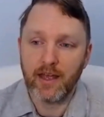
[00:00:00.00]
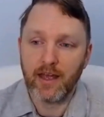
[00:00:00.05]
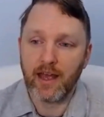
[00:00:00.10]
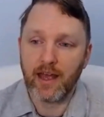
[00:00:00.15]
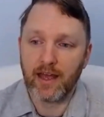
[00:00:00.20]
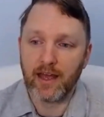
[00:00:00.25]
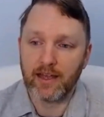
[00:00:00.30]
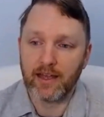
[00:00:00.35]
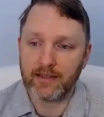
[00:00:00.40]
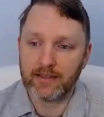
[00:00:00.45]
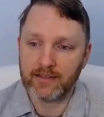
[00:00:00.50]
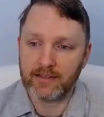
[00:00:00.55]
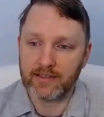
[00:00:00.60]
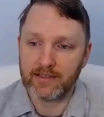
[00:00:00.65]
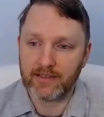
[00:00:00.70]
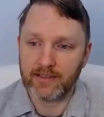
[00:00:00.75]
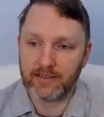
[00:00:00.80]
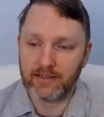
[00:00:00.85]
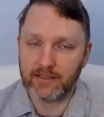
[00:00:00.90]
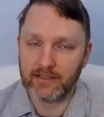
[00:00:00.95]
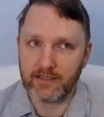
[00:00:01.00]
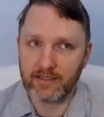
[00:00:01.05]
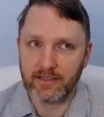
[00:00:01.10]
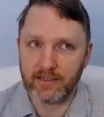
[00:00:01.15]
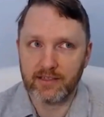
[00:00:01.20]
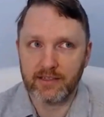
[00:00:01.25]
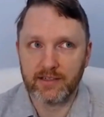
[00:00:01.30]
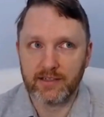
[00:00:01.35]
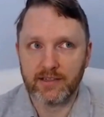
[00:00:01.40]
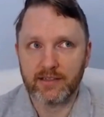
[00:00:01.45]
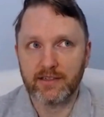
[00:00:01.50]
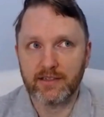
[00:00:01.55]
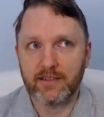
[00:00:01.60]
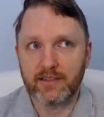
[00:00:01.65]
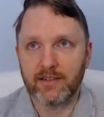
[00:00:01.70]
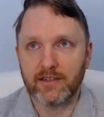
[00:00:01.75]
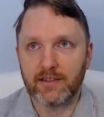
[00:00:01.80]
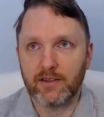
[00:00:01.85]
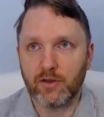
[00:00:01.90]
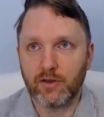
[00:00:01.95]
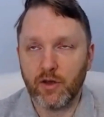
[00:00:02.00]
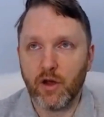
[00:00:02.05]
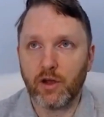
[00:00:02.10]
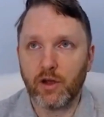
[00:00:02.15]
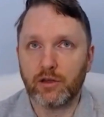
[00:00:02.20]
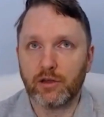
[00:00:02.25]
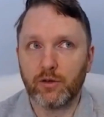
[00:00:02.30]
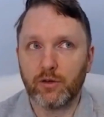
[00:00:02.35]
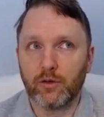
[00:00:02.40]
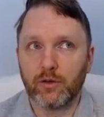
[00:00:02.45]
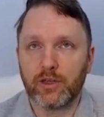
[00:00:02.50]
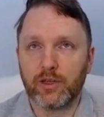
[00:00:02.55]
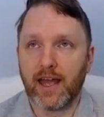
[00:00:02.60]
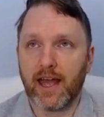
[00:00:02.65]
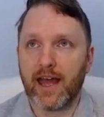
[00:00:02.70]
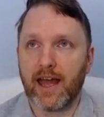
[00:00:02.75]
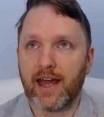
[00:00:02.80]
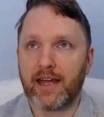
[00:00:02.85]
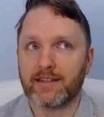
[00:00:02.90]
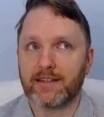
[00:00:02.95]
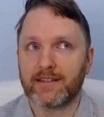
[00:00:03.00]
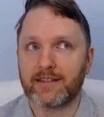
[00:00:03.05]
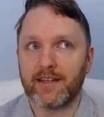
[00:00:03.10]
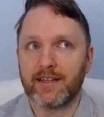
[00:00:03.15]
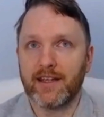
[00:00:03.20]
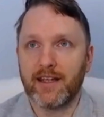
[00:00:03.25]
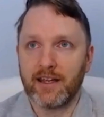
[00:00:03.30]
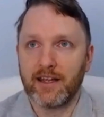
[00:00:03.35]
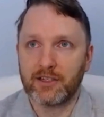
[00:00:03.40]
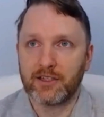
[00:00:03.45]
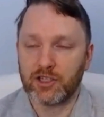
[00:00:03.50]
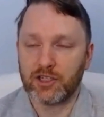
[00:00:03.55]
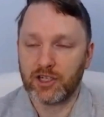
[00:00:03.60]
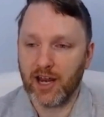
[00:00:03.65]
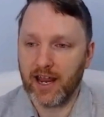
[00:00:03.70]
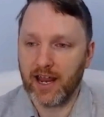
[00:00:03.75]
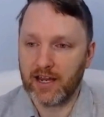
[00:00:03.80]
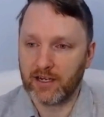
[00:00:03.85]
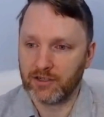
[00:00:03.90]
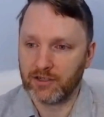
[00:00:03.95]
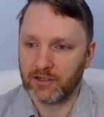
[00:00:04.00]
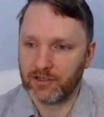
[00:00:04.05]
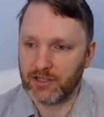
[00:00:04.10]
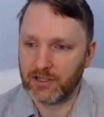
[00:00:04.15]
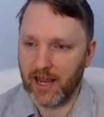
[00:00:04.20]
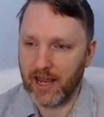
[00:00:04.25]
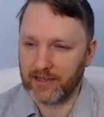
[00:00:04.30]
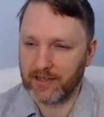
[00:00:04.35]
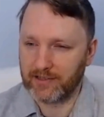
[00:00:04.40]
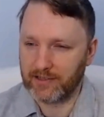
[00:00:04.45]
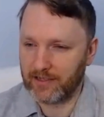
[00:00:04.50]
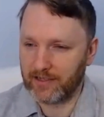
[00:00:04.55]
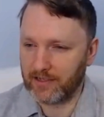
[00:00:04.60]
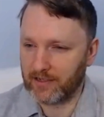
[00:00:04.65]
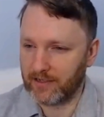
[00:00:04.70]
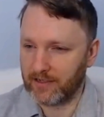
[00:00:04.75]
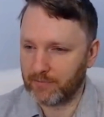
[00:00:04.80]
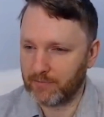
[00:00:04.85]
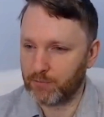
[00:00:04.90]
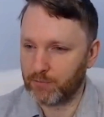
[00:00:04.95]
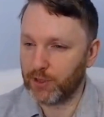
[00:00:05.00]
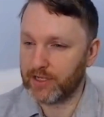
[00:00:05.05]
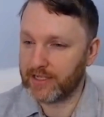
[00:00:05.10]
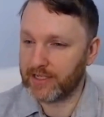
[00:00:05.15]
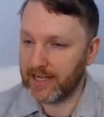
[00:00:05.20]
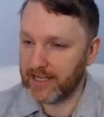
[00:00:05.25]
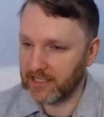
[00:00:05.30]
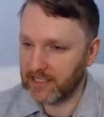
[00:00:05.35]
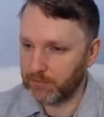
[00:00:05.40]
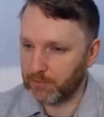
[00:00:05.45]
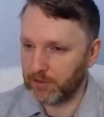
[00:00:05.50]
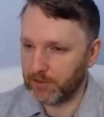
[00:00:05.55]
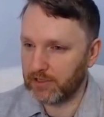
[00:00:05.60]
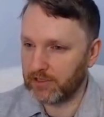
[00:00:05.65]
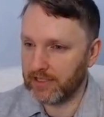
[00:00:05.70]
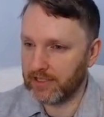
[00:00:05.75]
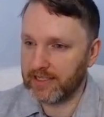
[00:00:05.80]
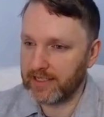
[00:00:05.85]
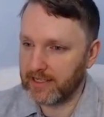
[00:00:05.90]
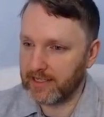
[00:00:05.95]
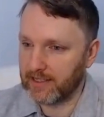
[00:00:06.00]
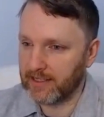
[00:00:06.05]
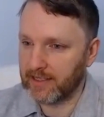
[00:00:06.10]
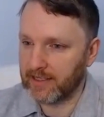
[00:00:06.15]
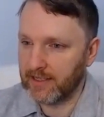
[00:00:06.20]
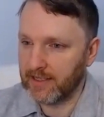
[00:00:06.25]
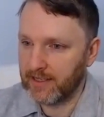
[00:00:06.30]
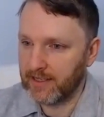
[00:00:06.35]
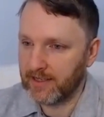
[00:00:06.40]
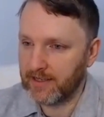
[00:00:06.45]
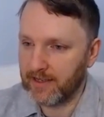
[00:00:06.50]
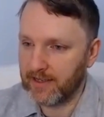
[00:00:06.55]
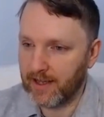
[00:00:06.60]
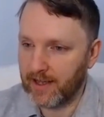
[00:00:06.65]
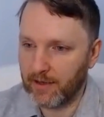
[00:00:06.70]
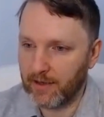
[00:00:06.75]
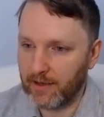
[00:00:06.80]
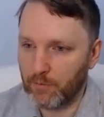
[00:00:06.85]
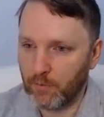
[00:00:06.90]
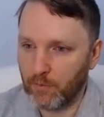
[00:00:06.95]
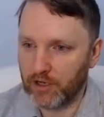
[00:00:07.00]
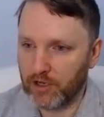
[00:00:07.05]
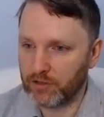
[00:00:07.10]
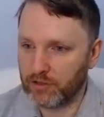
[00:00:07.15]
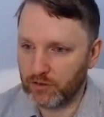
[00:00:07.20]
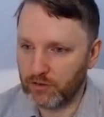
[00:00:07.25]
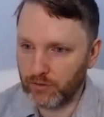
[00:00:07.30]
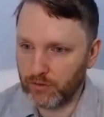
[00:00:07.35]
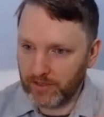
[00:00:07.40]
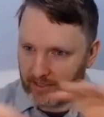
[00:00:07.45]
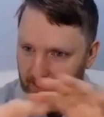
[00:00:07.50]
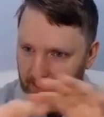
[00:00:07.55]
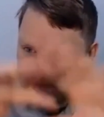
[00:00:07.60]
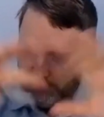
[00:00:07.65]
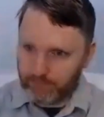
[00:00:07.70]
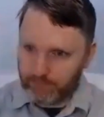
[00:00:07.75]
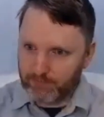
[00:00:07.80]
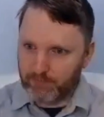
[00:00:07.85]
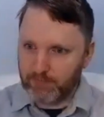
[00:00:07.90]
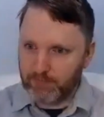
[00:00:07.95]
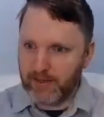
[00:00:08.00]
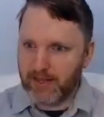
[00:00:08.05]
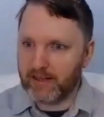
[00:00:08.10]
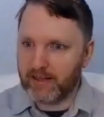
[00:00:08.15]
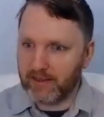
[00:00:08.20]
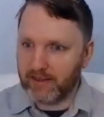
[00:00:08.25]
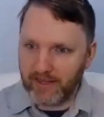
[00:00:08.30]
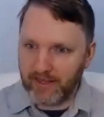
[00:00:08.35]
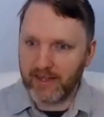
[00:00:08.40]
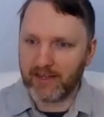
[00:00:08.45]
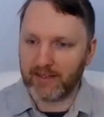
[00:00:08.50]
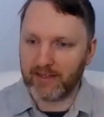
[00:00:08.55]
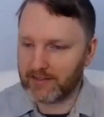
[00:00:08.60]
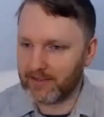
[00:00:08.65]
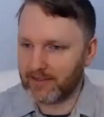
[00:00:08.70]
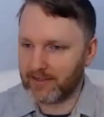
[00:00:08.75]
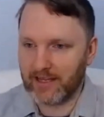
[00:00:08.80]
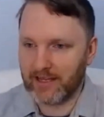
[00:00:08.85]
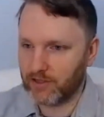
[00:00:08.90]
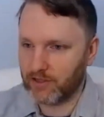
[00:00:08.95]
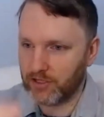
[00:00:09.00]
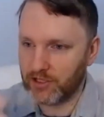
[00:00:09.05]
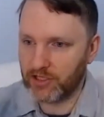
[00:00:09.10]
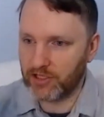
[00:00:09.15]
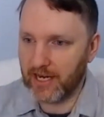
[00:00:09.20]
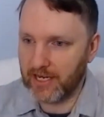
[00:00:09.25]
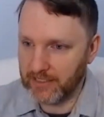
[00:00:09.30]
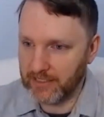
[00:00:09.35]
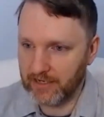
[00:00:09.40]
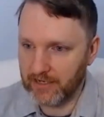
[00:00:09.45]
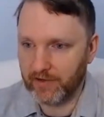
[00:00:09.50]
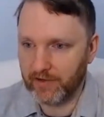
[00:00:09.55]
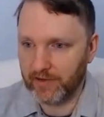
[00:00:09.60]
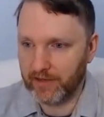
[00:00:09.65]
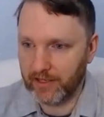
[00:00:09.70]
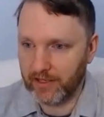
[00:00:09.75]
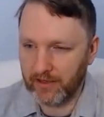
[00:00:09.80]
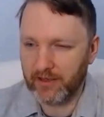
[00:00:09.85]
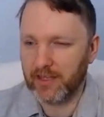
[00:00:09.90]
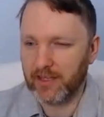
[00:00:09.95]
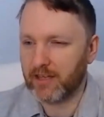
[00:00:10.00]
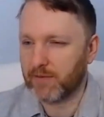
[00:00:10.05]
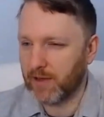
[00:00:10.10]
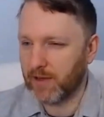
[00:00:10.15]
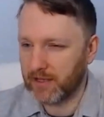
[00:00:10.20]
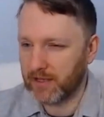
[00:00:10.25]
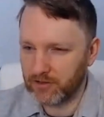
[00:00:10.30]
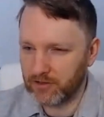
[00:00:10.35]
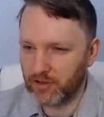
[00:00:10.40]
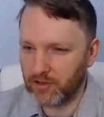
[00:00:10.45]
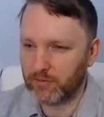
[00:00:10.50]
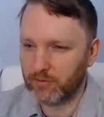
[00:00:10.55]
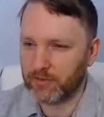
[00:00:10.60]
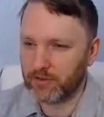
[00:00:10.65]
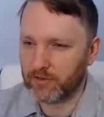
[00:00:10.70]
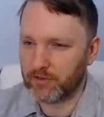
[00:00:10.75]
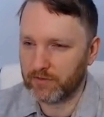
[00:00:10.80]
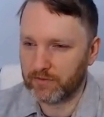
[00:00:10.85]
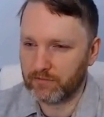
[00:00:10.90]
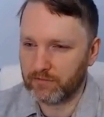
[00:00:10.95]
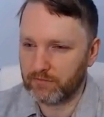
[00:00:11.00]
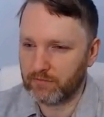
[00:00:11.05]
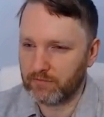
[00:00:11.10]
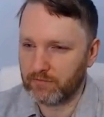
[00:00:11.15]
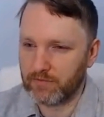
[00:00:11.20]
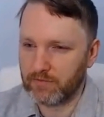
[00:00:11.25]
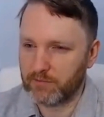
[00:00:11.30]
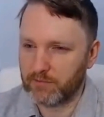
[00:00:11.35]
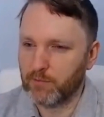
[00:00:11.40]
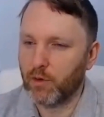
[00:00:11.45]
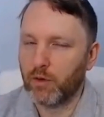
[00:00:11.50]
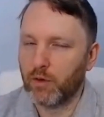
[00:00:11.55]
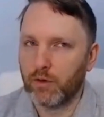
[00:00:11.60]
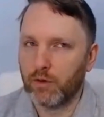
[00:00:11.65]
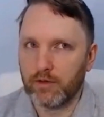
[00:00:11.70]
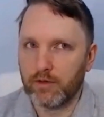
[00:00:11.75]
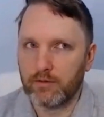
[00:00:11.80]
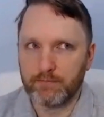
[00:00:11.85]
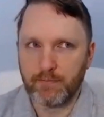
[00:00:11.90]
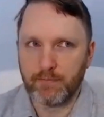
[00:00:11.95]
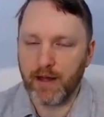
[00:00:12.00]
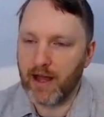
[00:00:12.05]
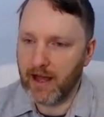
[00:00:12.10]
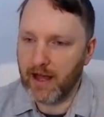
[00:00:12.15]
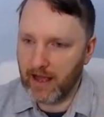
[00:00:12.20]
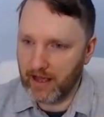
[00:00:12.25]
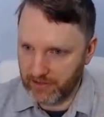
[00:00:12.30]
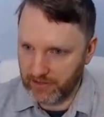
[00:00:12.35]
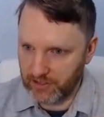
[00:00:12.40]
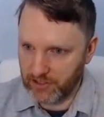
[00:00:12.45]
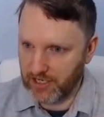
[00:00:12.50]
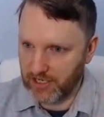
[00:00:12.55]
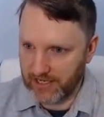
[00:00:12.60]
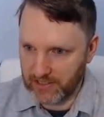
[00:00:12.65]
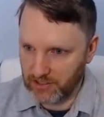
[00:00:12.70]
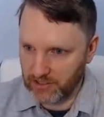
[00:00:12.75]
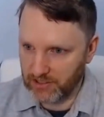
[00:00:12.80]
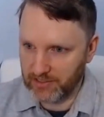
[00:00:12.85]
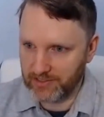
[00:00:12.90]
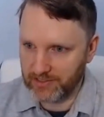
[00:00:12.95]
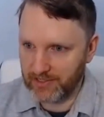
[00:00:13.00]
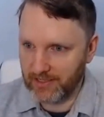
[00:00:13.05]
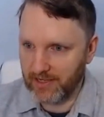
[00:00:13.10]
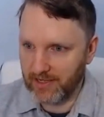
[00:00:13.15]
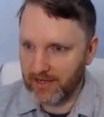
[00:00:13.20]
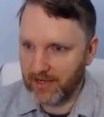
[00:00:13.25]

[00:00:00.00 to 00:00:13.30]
and to not look at change as a predictable linear, we're going to do these big things and that's going to change everything. Think about it in terms of small path changes.